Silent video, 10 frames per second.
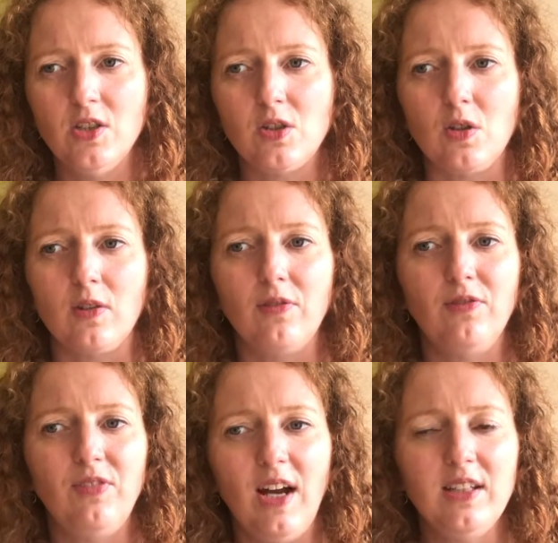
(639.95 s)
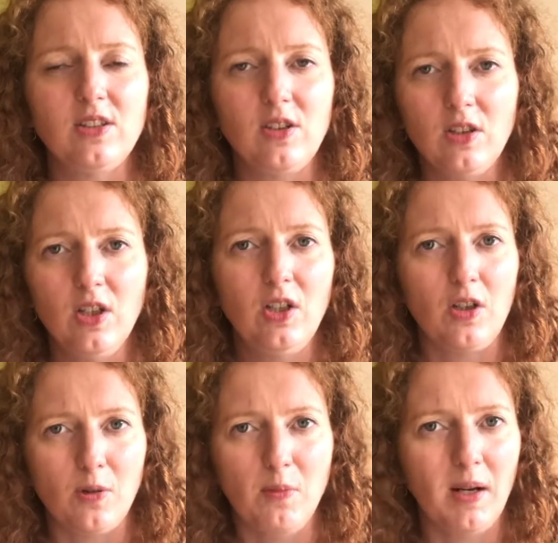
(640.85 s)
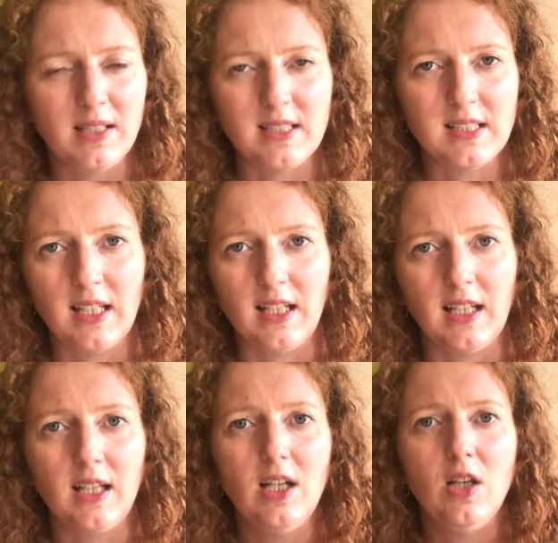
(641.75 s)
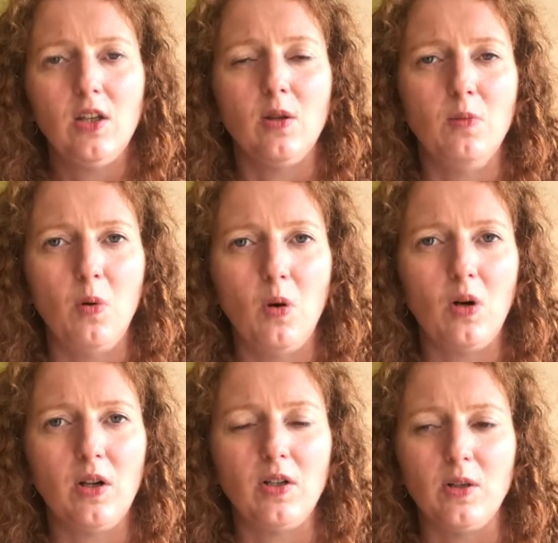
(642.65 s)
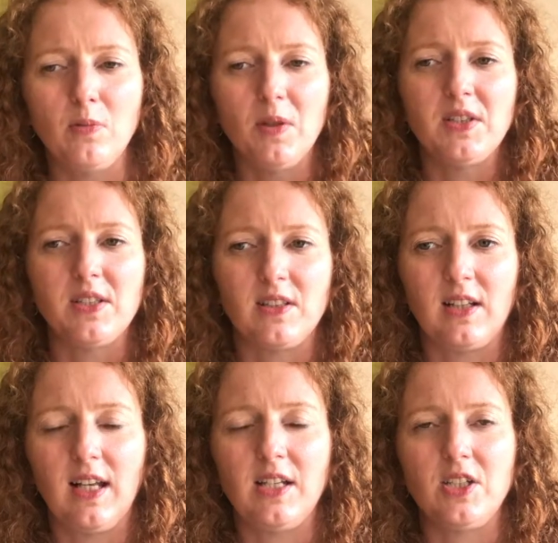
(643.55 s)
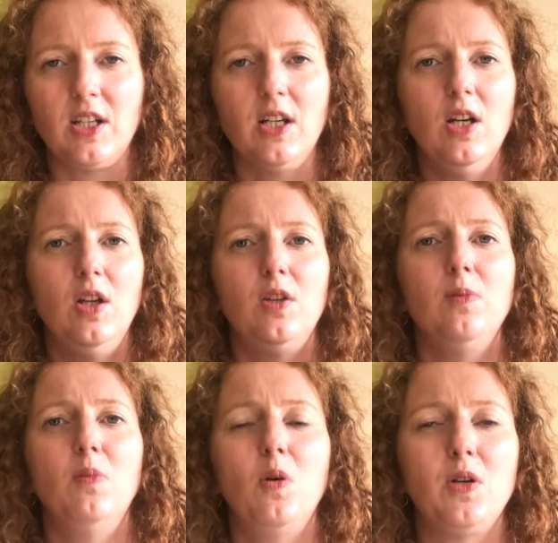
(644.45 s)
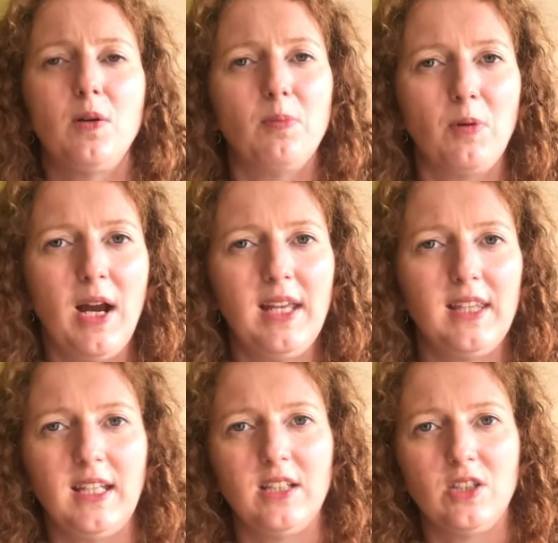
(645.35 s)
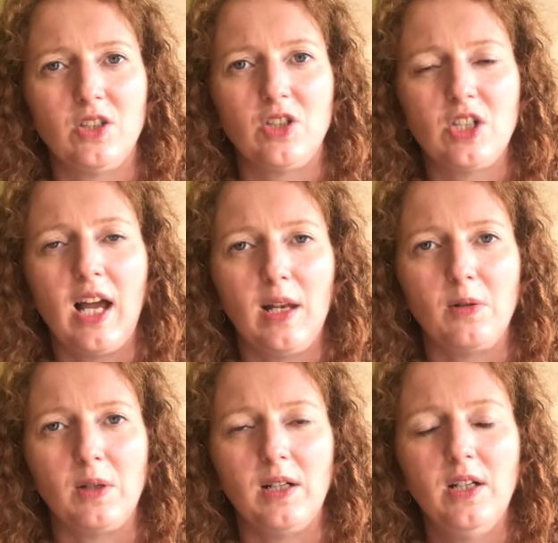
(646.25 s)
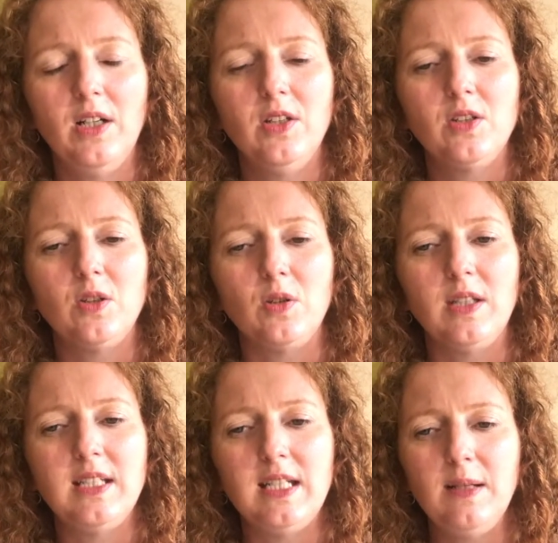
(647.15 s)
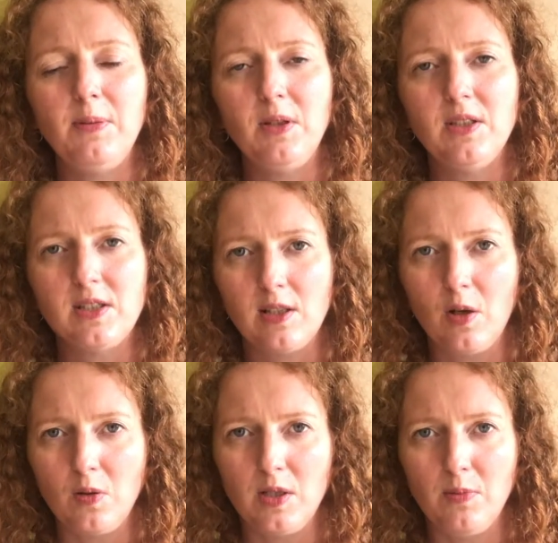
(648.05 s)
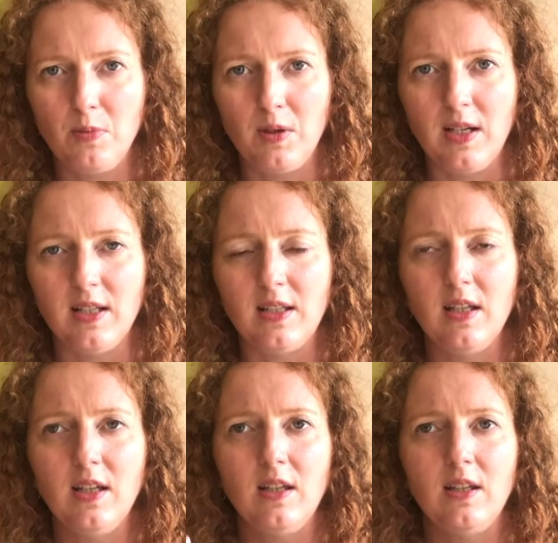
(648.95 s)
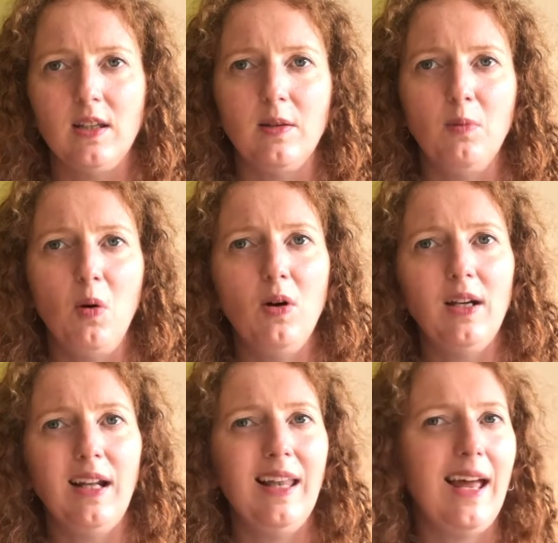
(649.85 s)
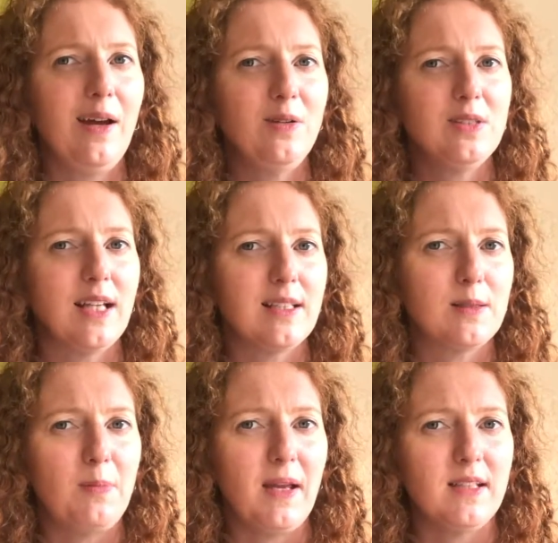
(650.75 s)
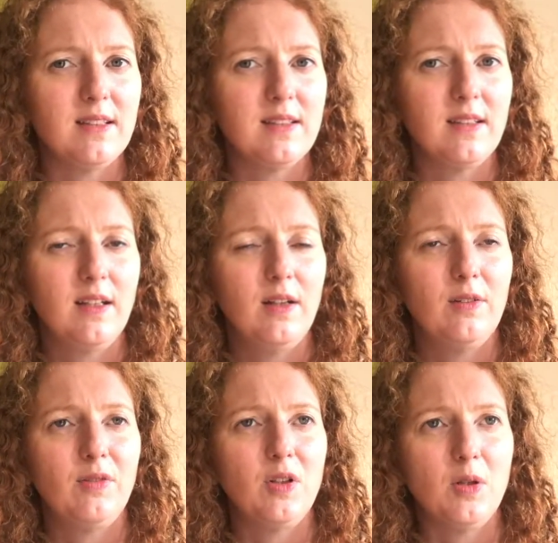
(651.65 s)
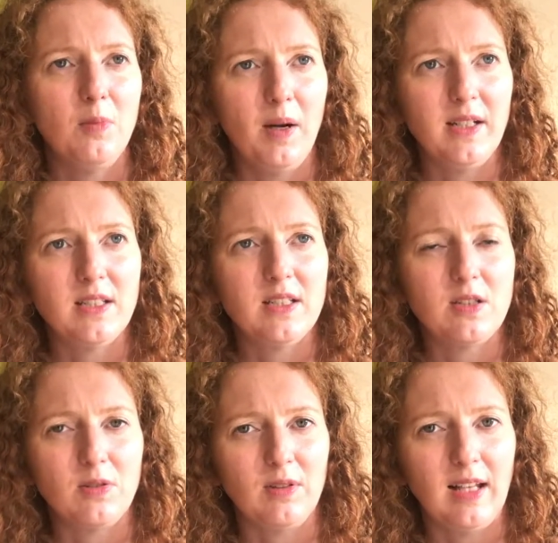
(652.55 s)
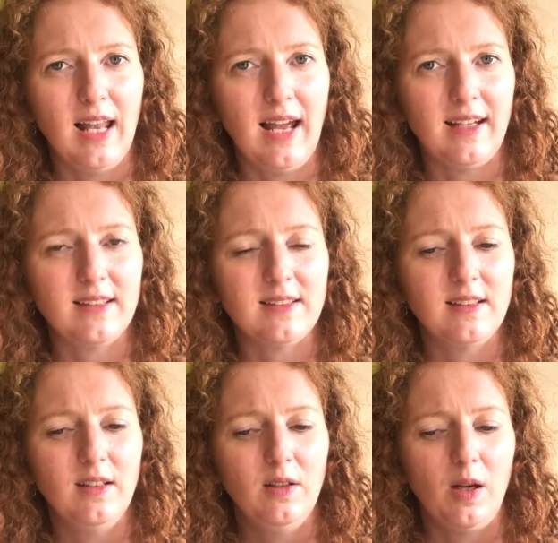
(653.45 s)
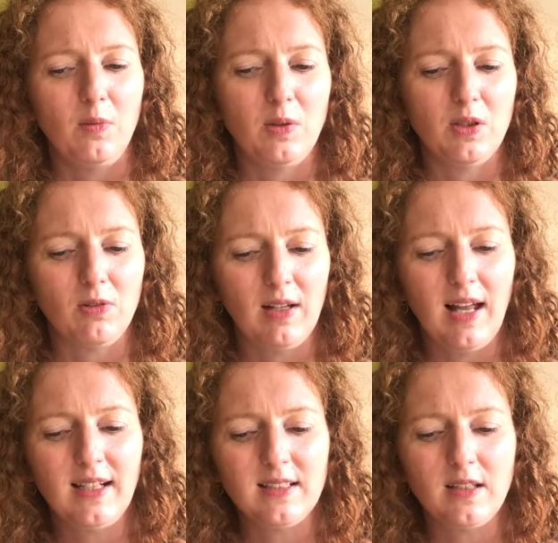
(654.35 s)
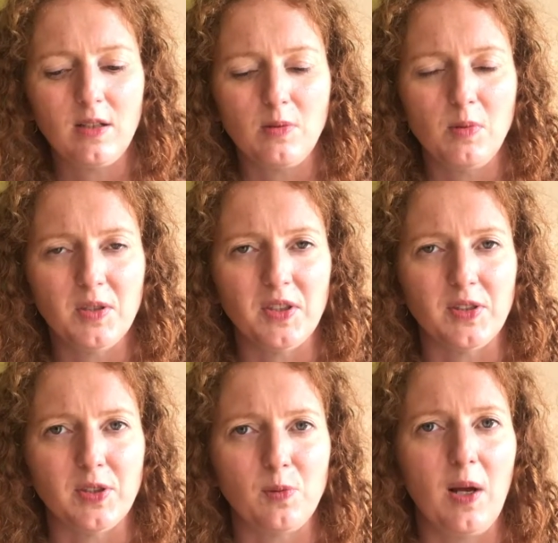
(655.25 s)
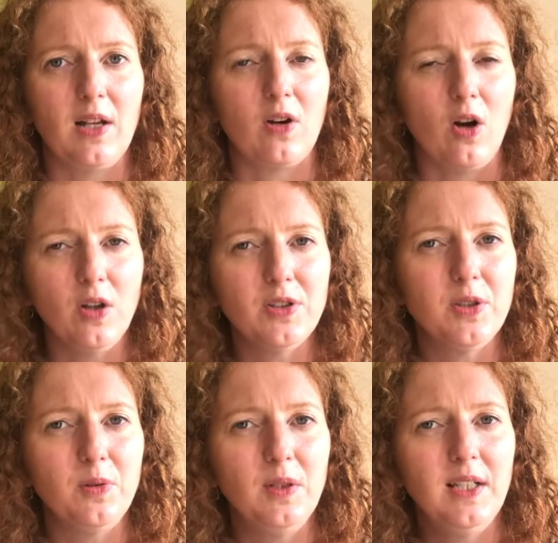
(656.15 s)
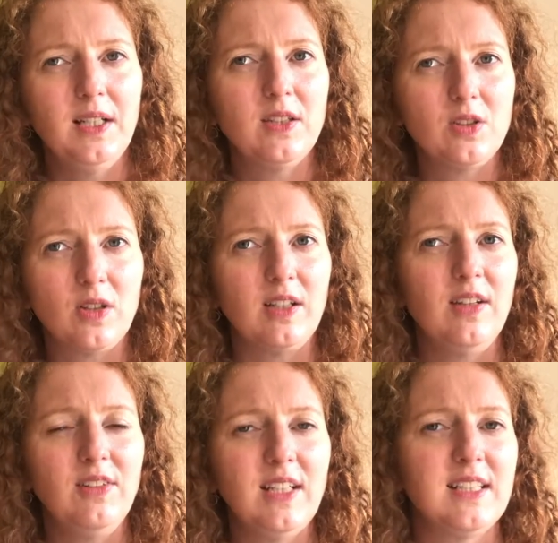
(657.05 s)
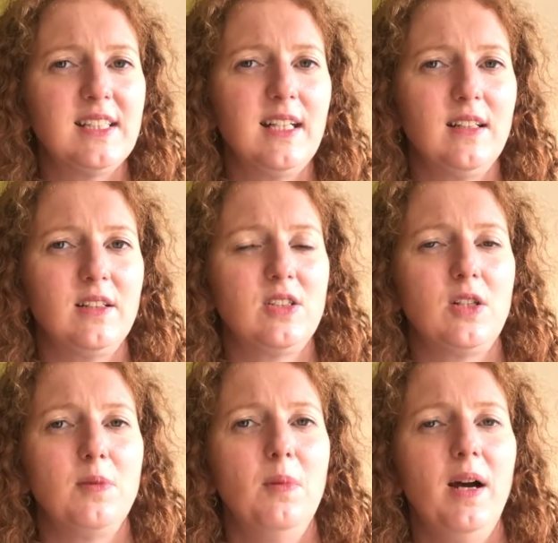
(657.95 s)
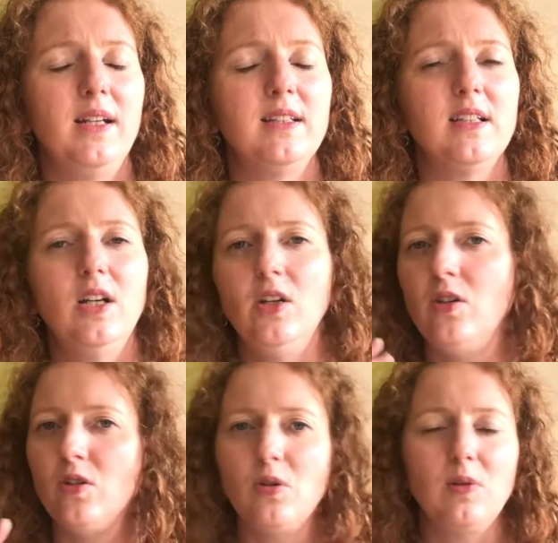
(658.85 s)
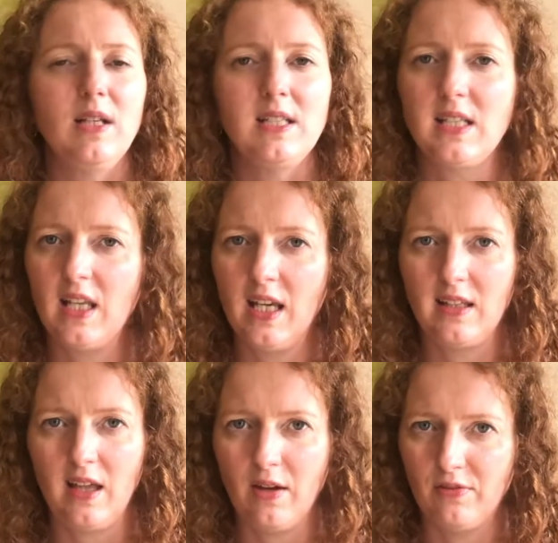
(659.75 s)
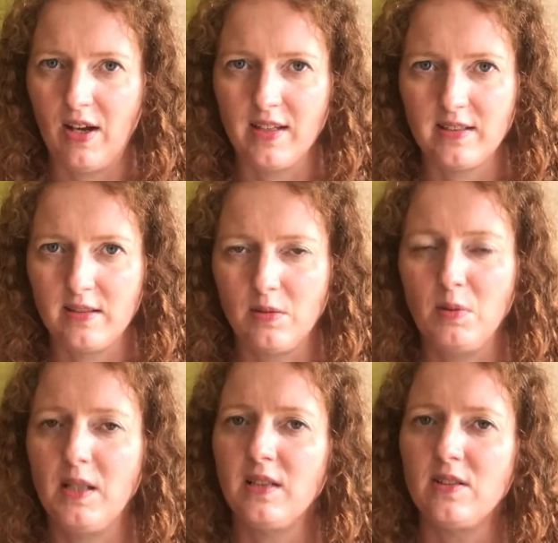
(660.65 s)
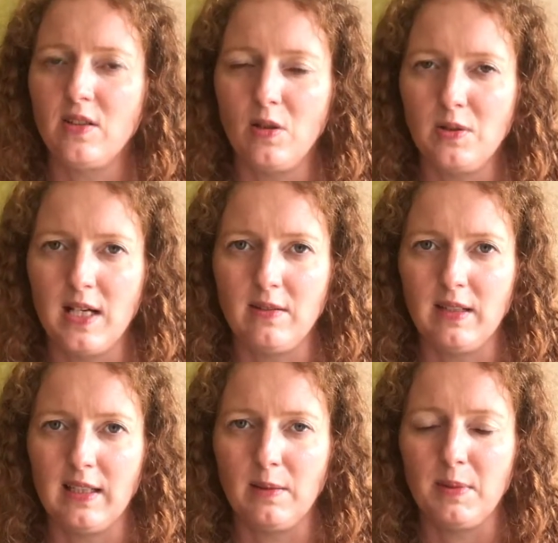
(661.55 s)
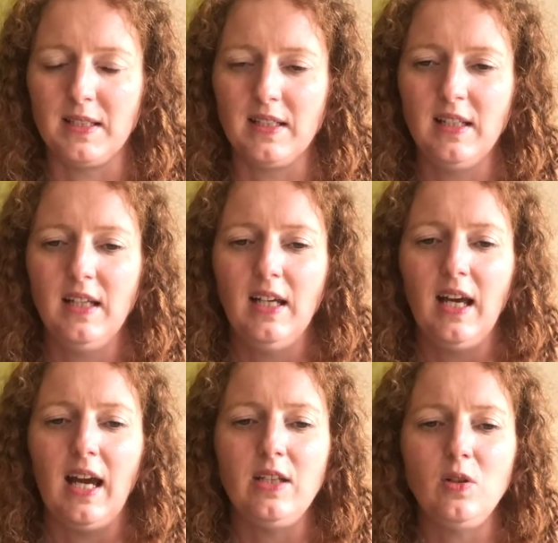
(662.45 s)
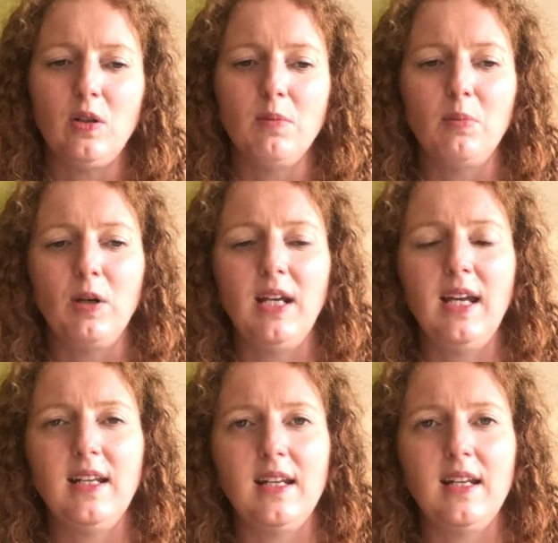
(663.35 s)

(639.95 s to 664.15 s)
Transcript: So the faster your mind is thinking, the more your muscles are clenching, the more your breath is shallower. So the deeper and slower you breathe, the more it allows that space for your mind to relax. And when you're relaxing your muscles as well, you're also sort of giving a signal to your mind, you don't need to think that fast. We can slow down a little bit. And you can bring in an